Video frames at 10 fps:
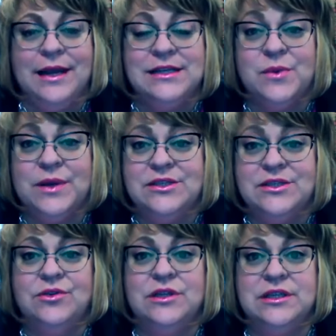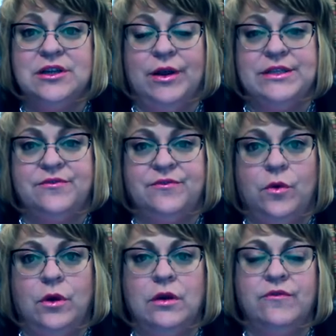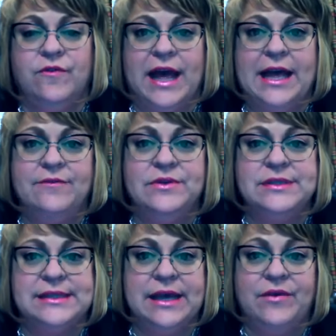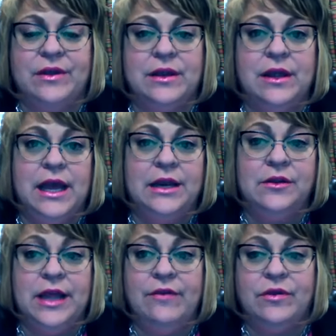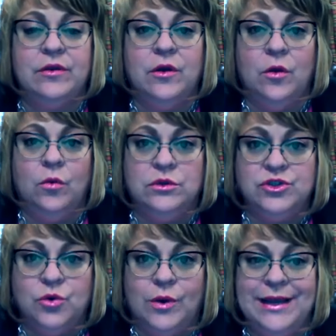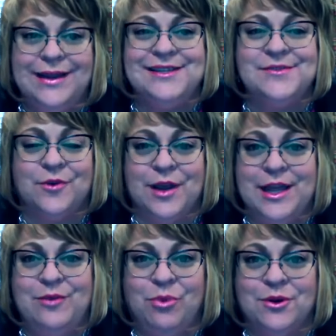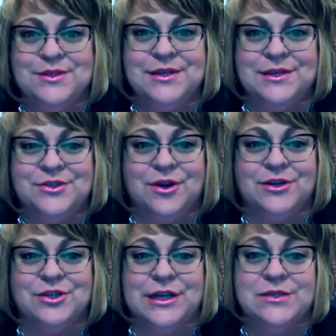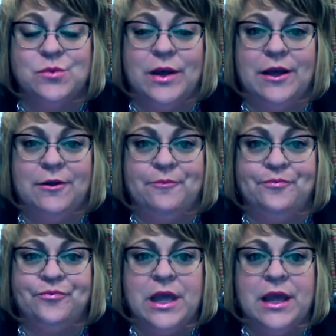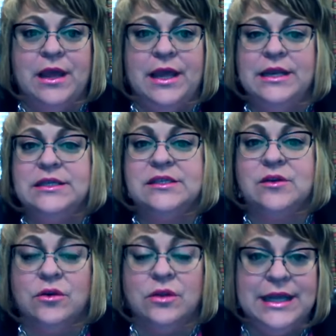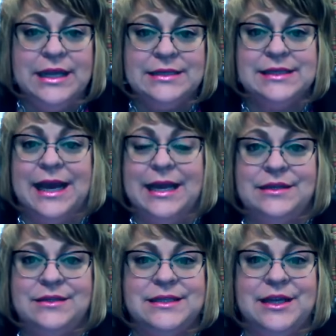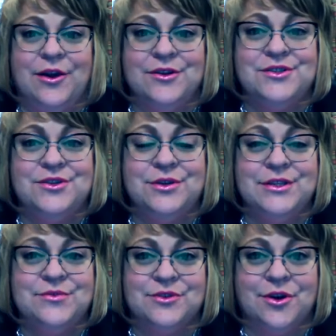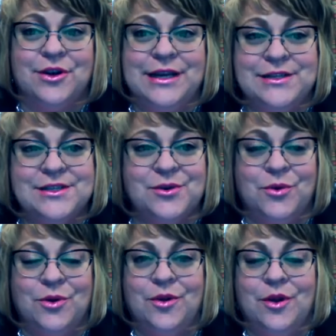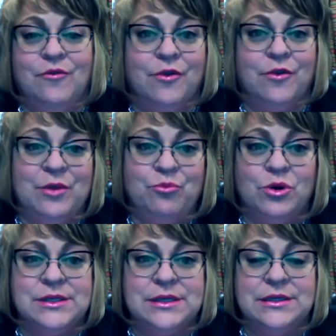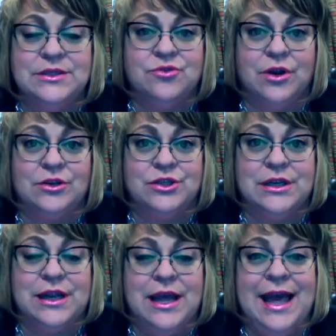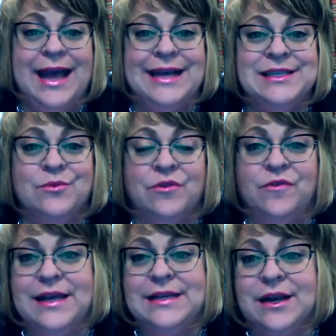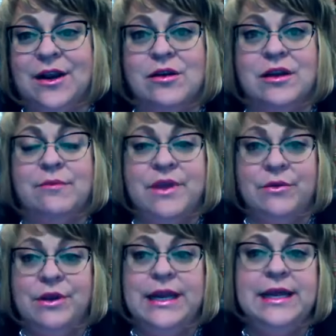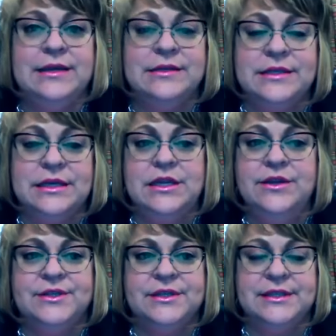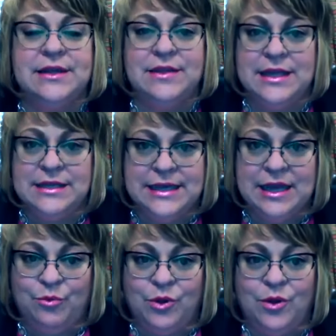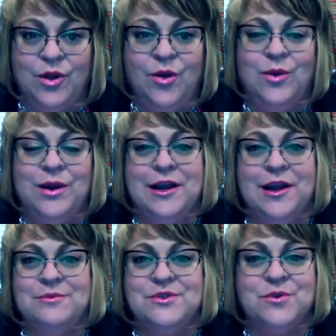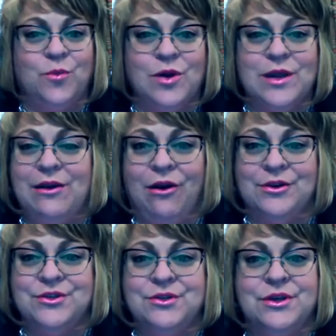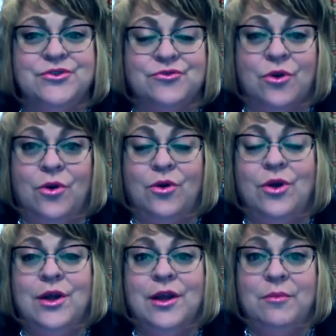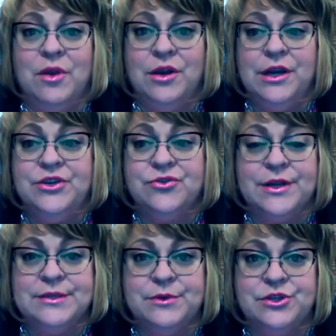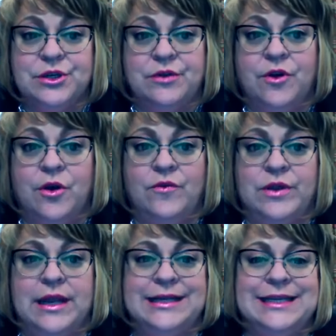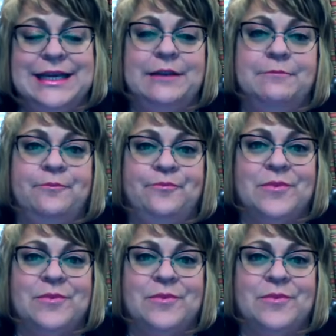Next week, students in grades 4, 5, 7, and 11 will join us for in-person instruction as well. It is certainly exciting to see our students returning to school for in-person instruction as it reflects that our community continues to set the example when it comes to working hard to control community transmission of COVID-19.